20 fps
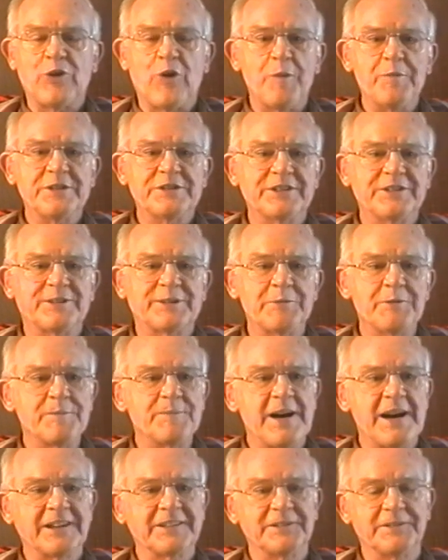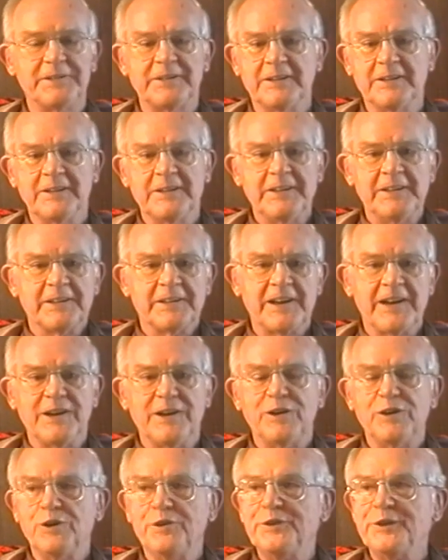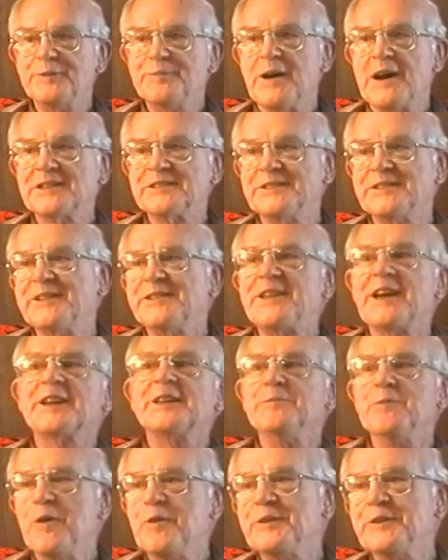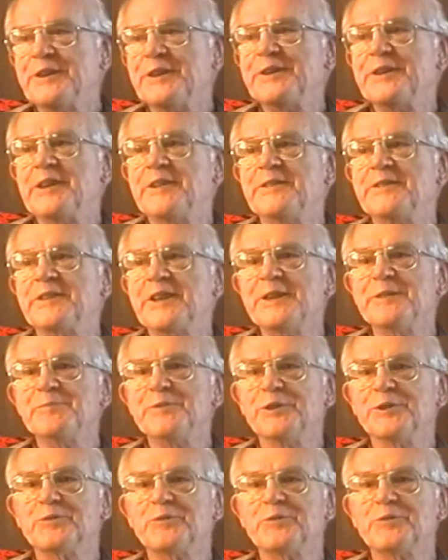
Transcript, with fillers: Miss Cornell called and says, someone back said, uh, got unload these boxes, they take them over there,